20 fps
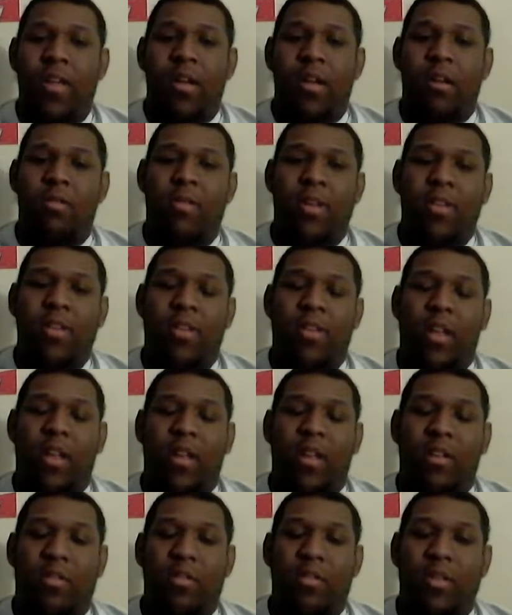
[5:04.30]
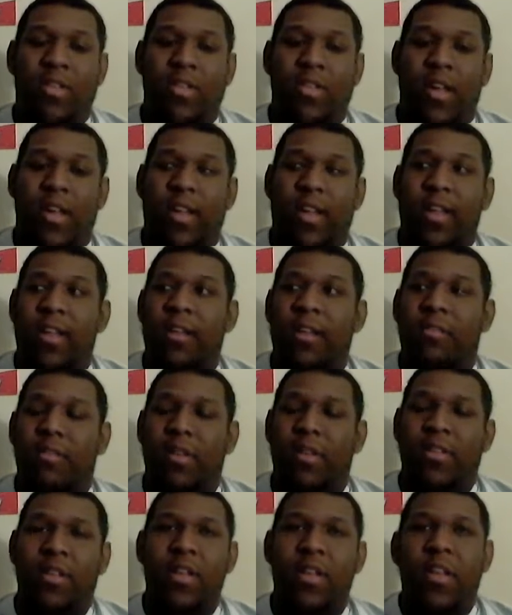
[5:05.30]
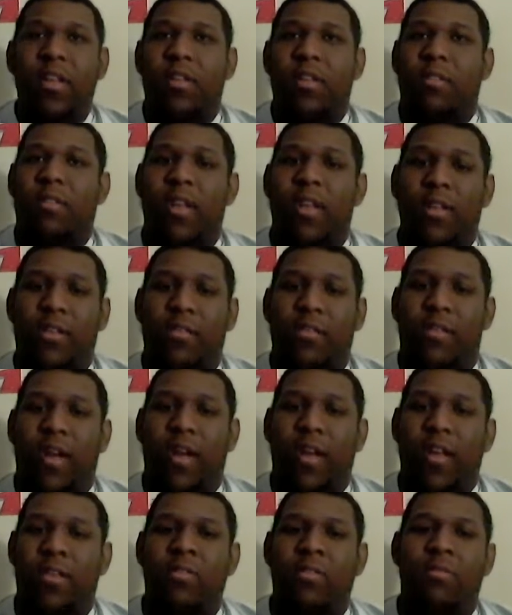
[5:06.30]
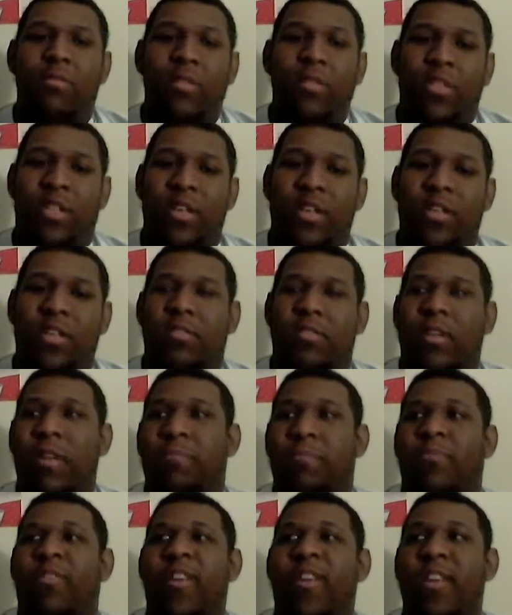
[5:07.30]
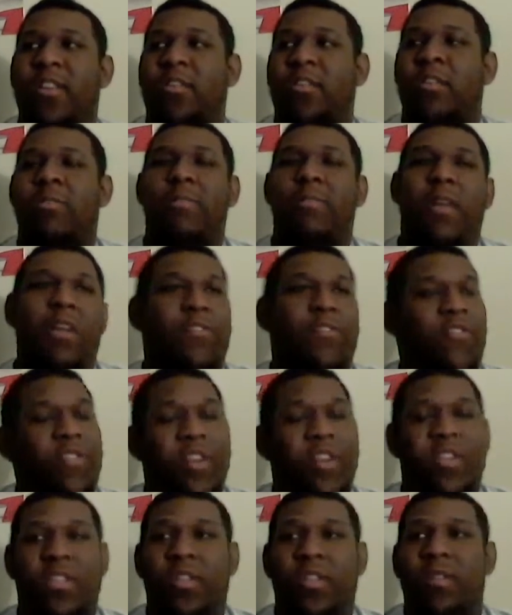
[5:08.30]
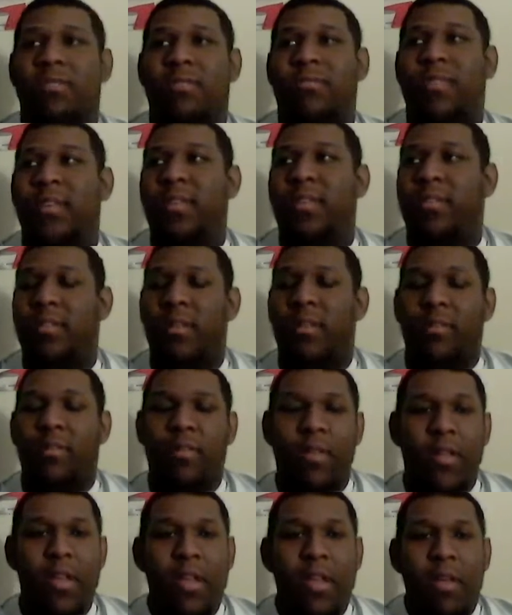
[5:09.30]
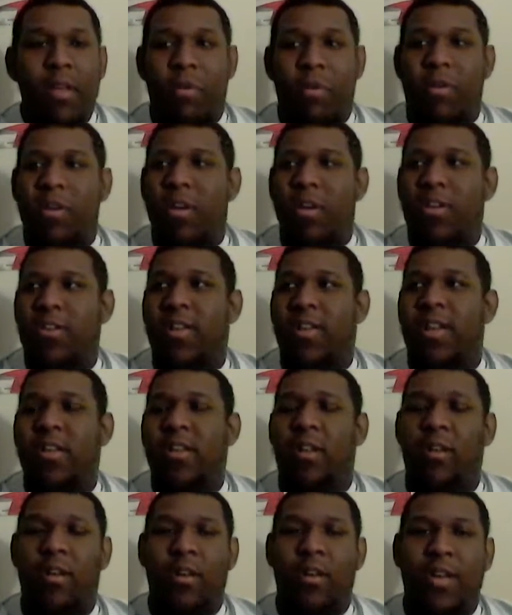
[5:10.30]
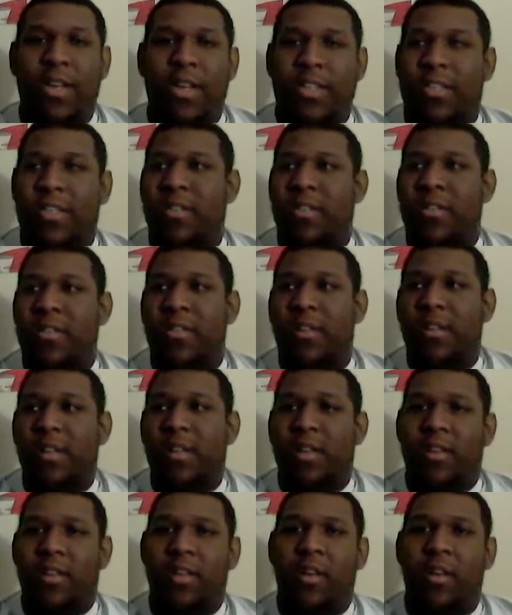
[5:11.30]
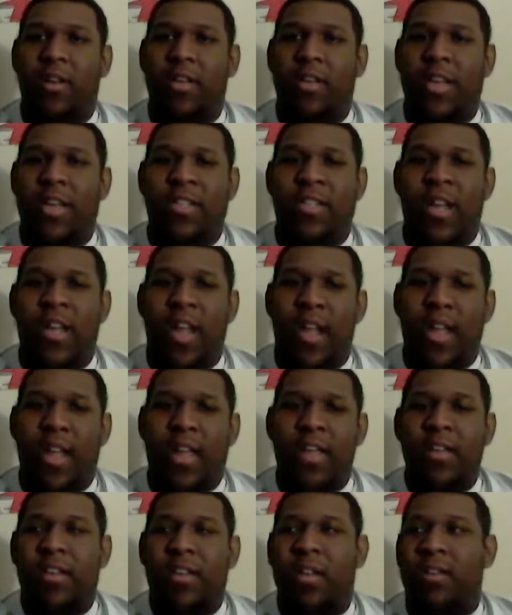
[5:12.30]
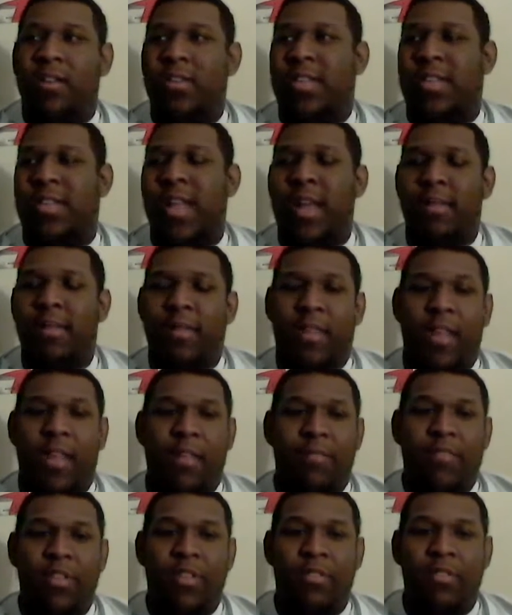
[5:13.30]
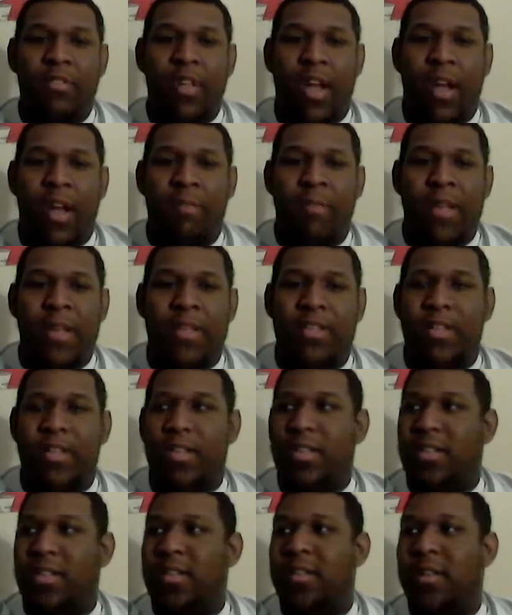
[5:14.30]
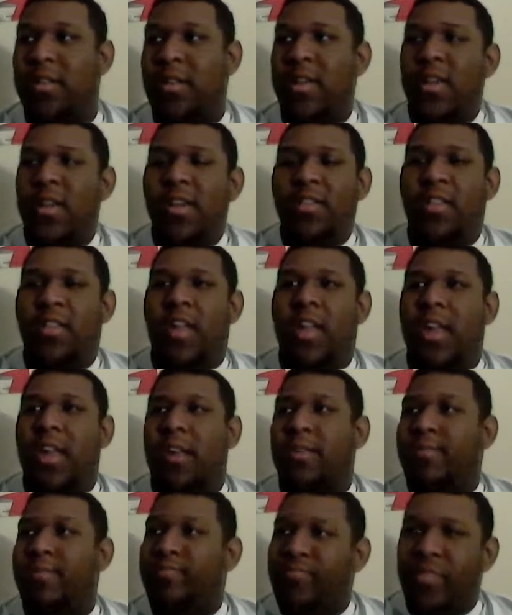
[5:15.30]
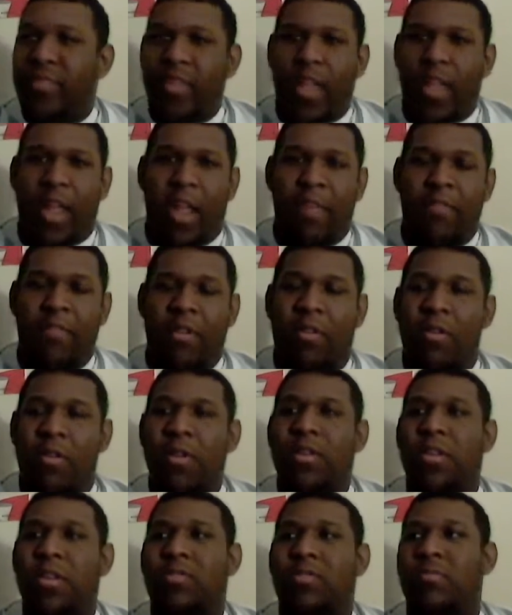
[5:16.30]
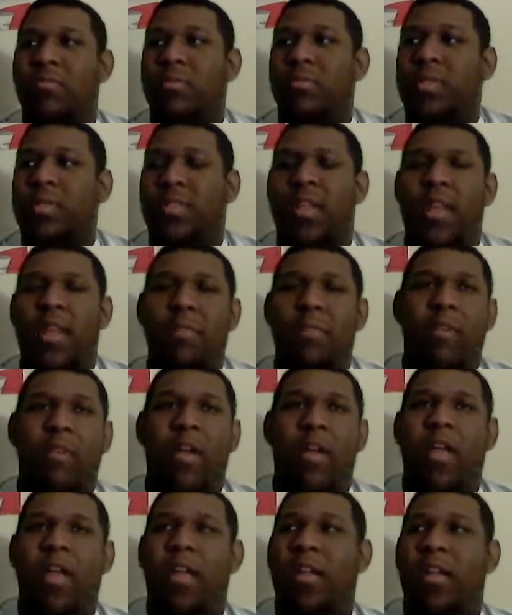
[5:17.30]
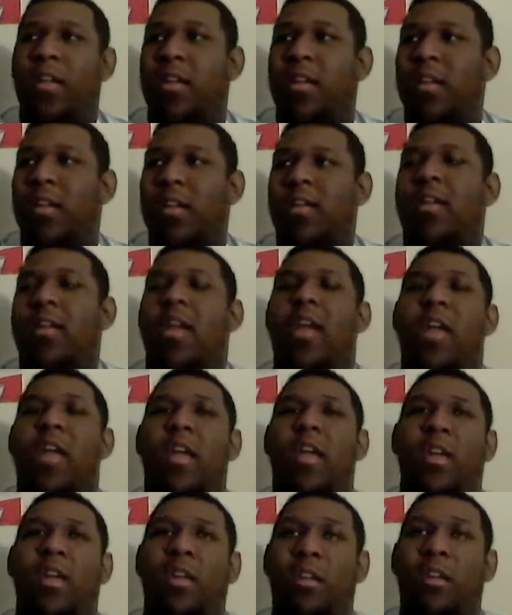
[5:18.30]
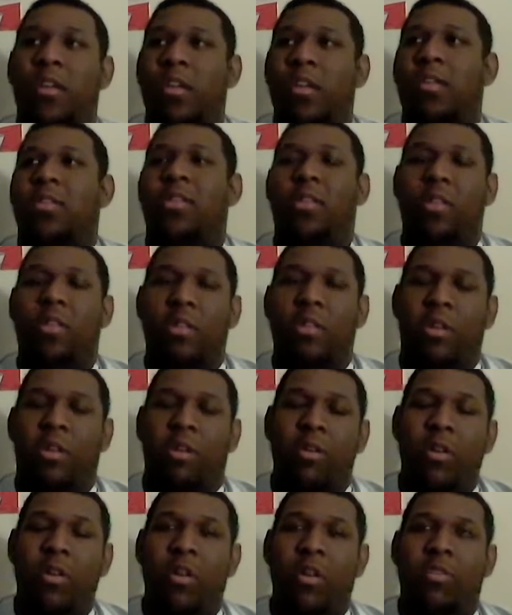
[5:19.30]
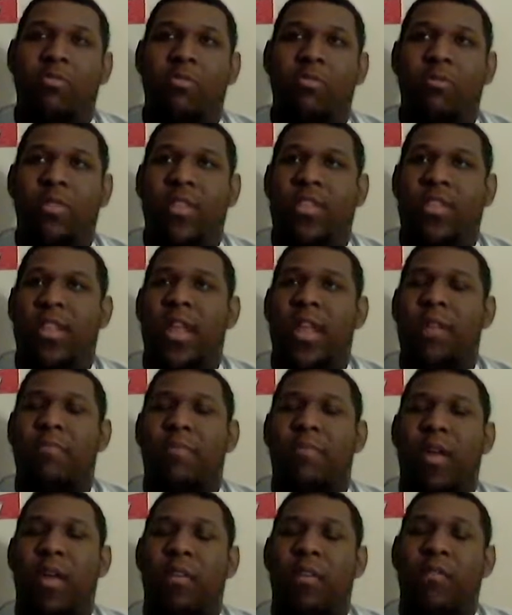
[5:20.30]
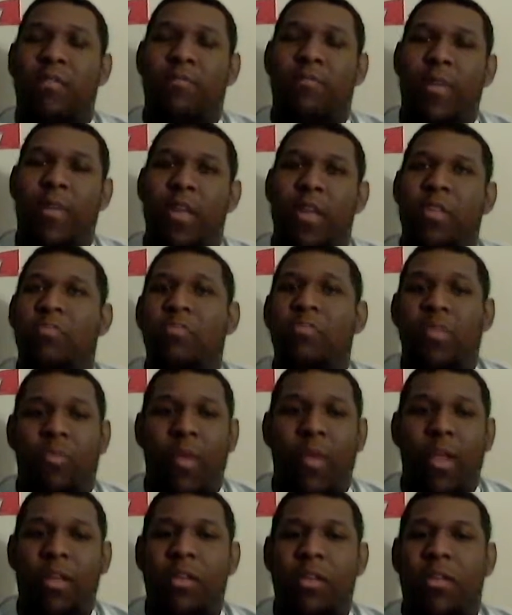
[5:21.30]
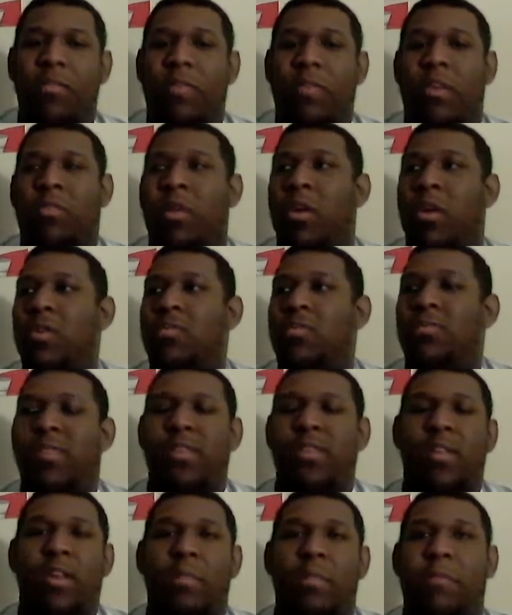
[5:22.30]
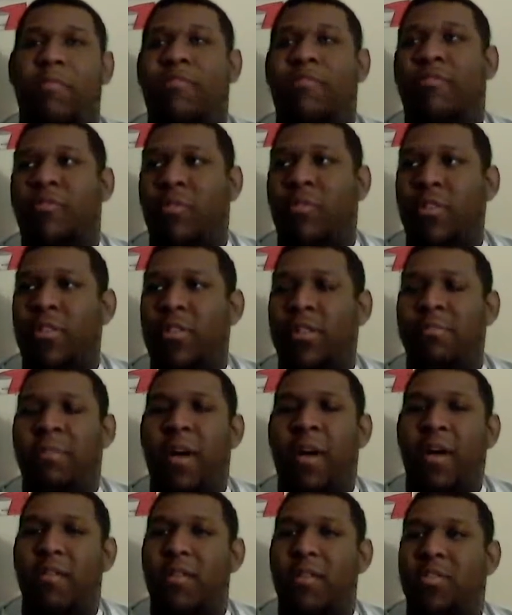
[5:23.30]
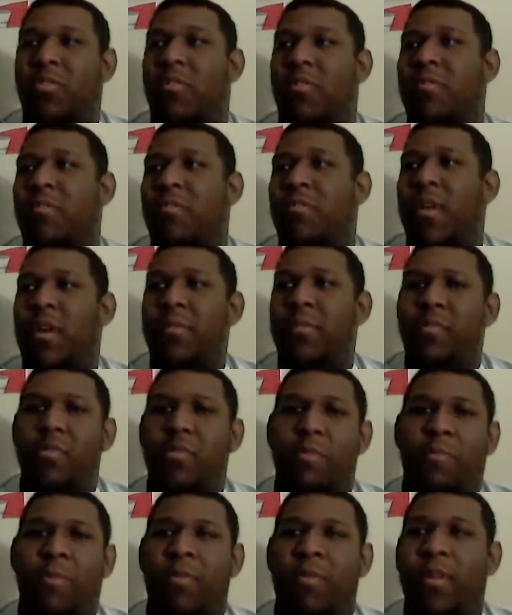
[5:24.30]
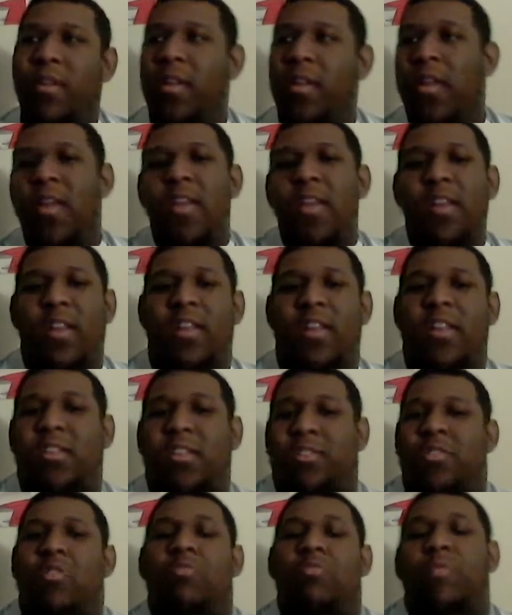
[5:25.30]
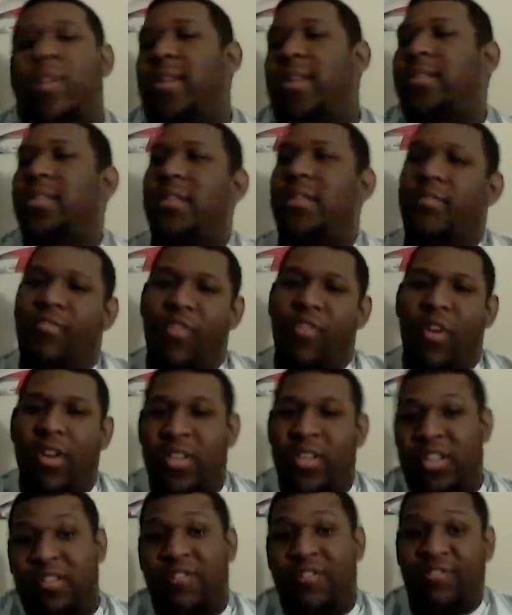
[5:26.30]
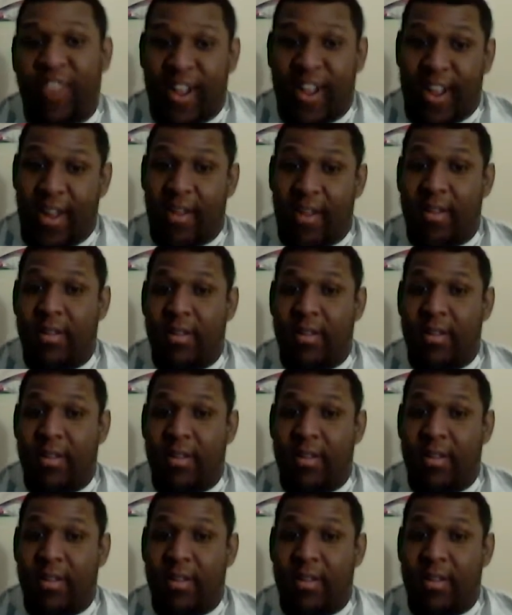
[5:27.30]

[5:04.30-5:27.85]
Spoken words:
and Kurosaki, was the reason why he duels, because so he could free his homeland for the children, you know. But you also get to learn that Jack told Sam to give Yuya a message, saying that if you're going to duel the same way, you're going to duel the same way with me, the way you do with Crow, using nothing but force and power to overwhelm your opponent, then there's no reason for us to fight.